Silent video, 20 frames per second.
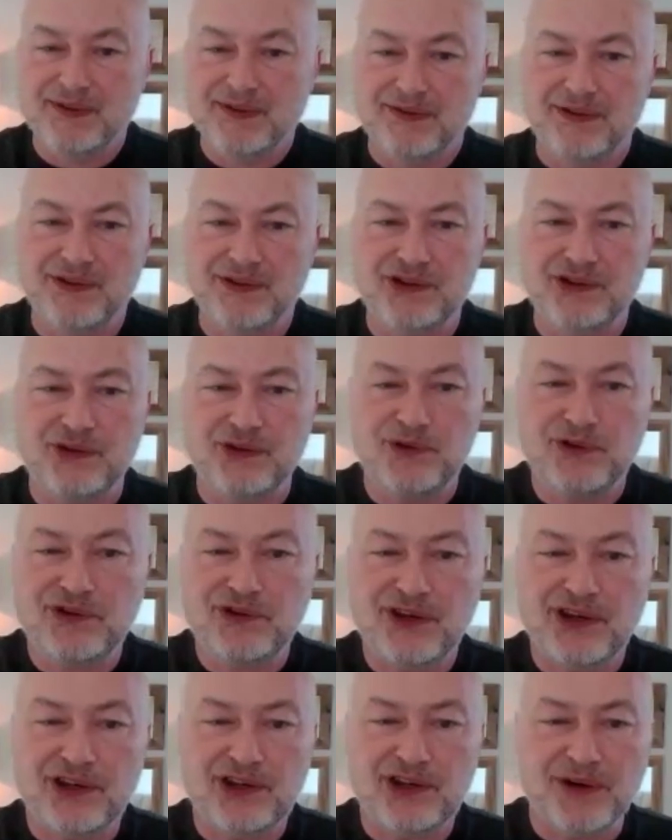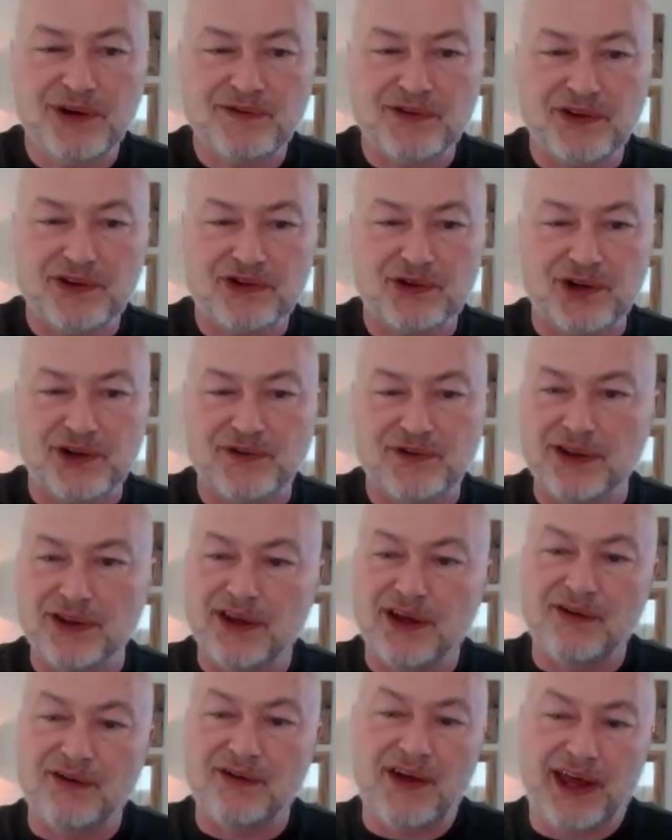You said you have a sort of a
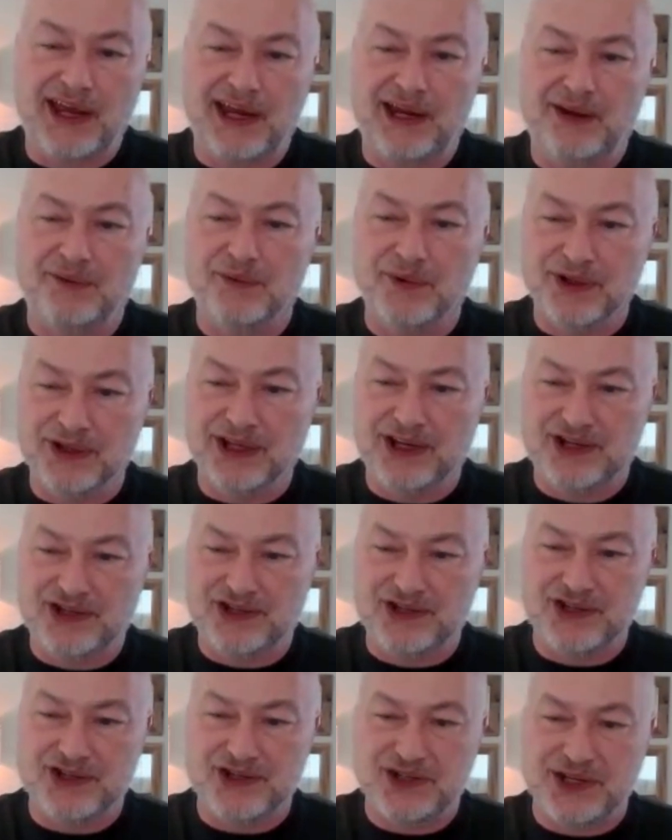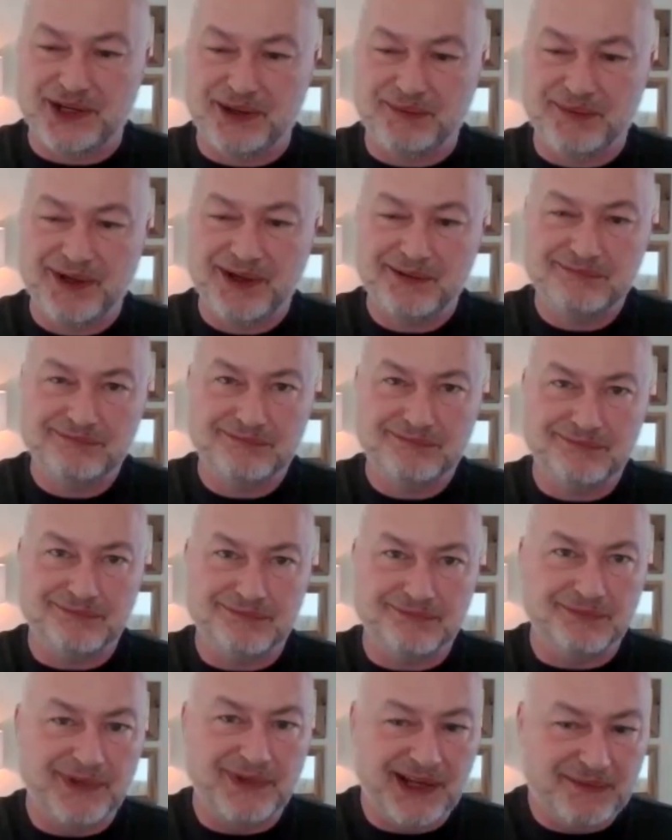love-hate relationship,
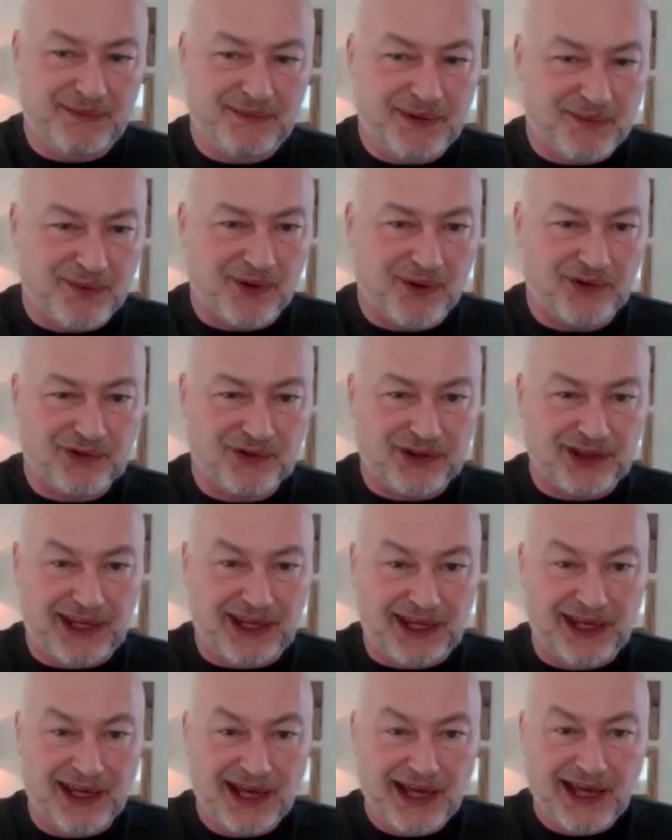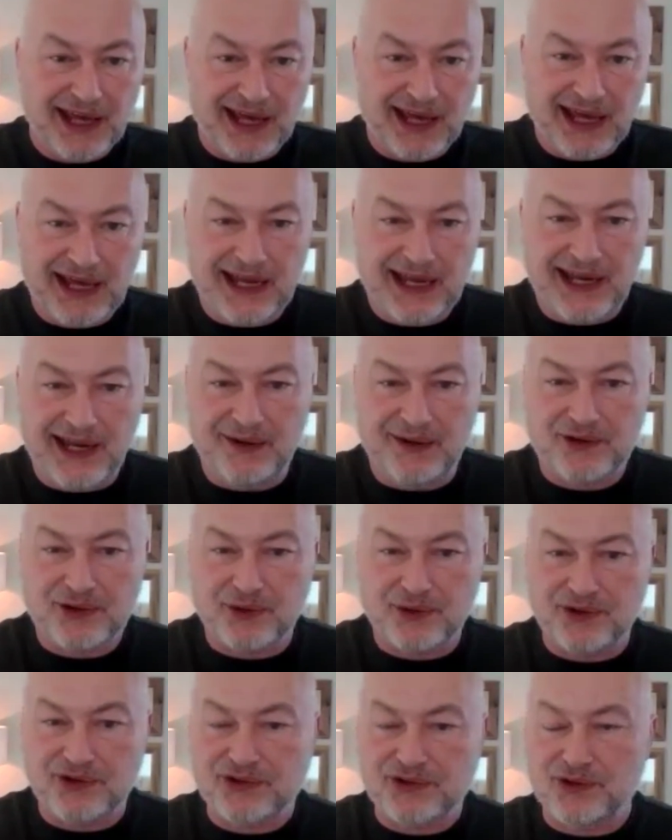maybe mostly hate
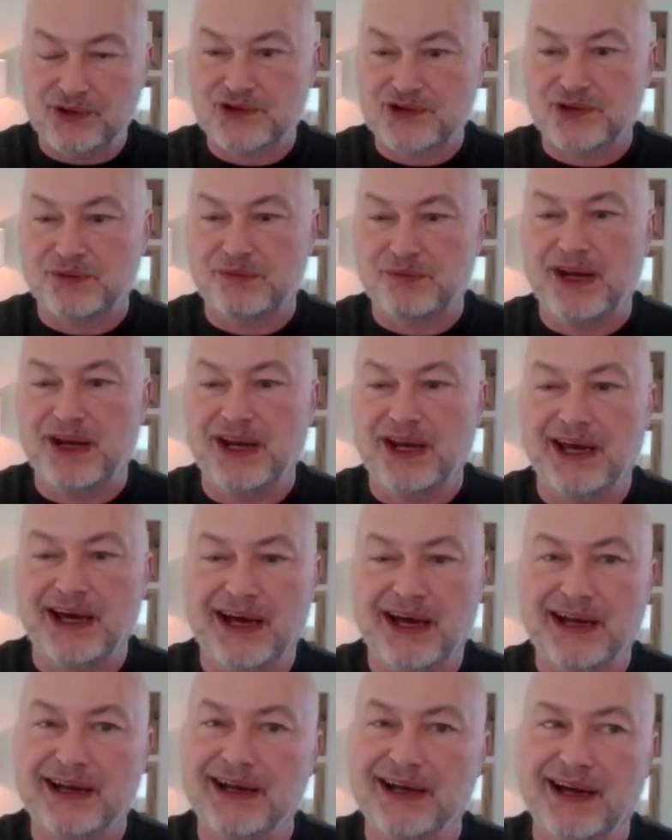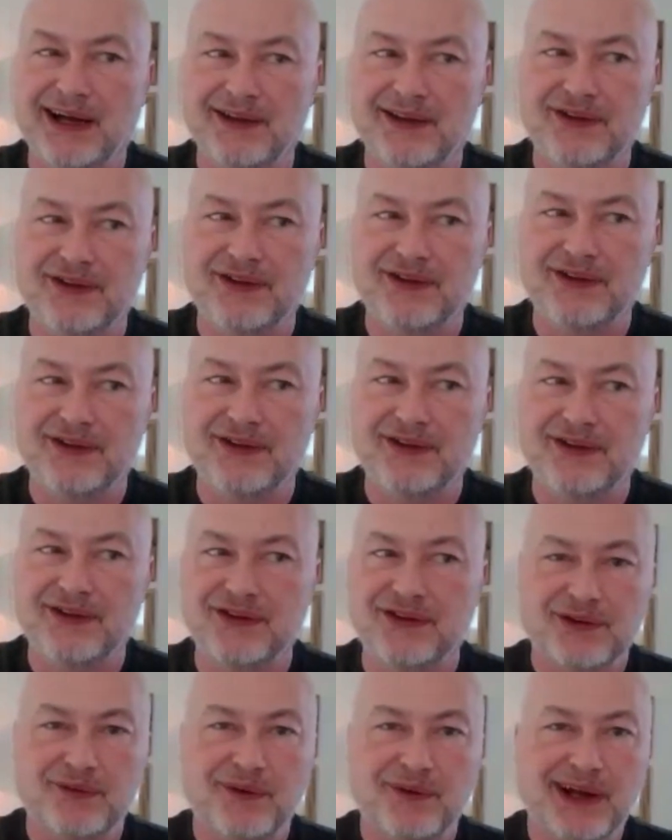towards social media icons. So
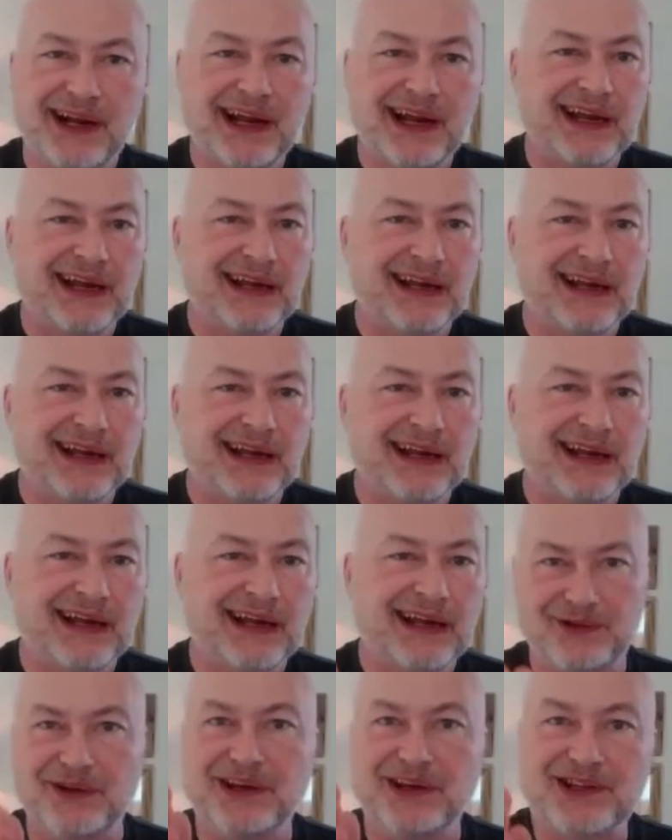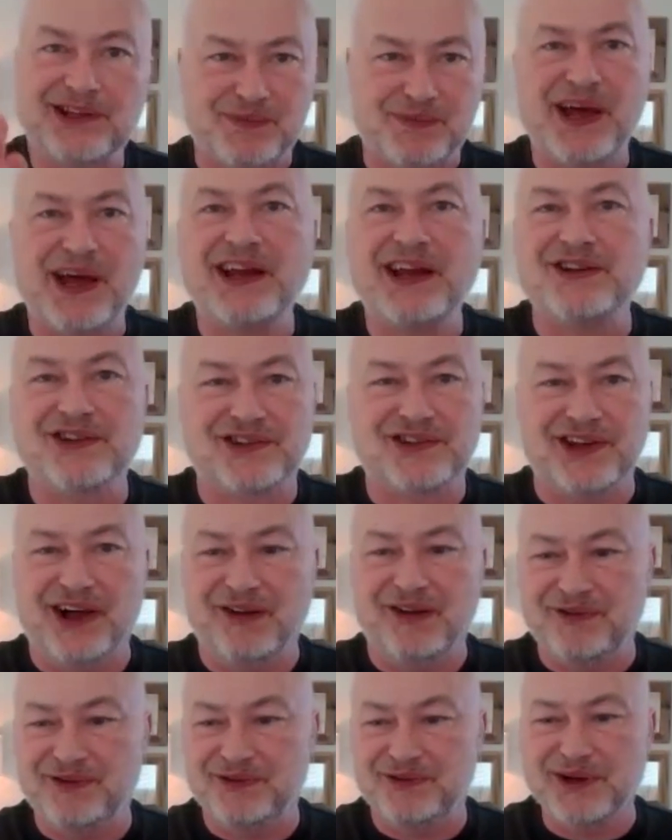I want to get you explain
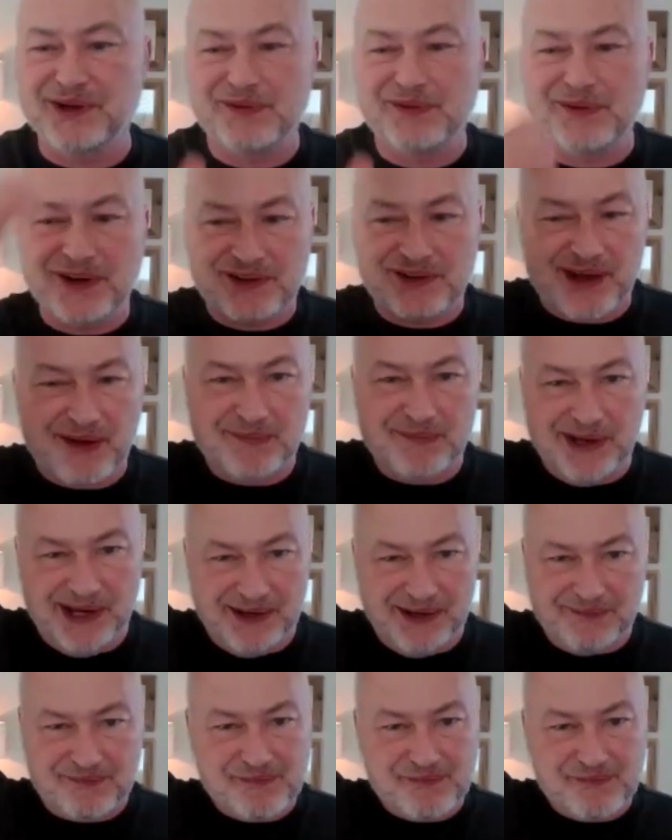yourself. What does that mean?